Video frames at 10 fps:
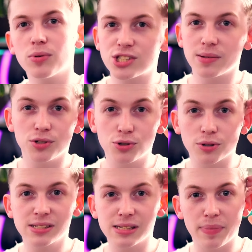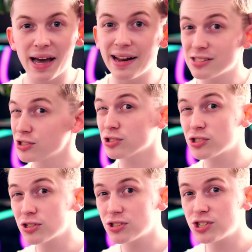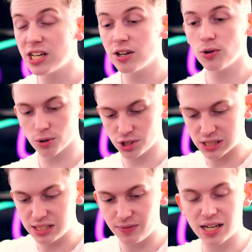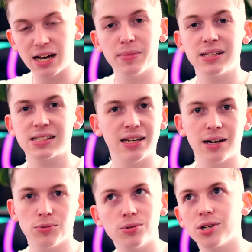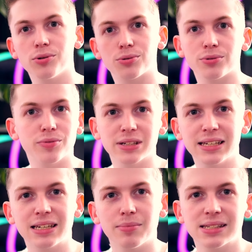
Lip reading: which I'm notoriously bad at, so you can search the channel or just leave a comment and I will go through and relink it